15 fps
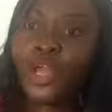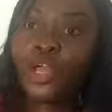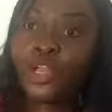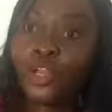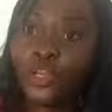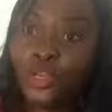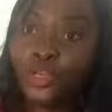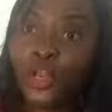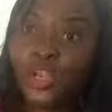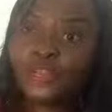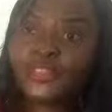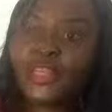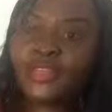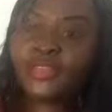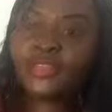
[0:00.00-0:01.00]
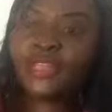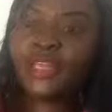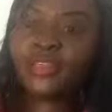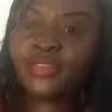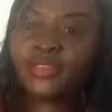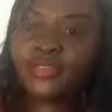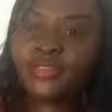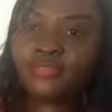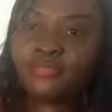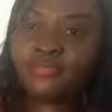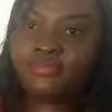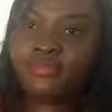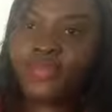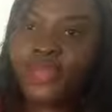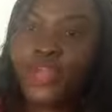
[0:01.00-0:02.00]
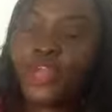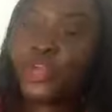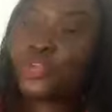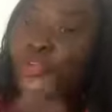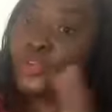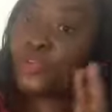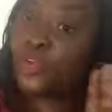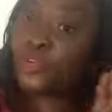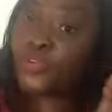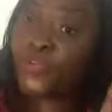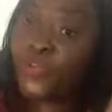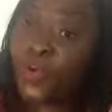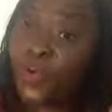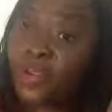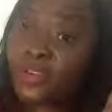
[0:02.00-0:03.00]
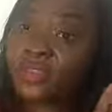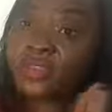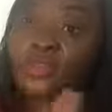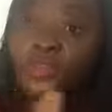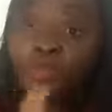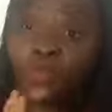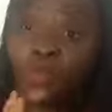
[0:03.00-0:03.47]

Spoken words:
Look after your diet. Do not focus on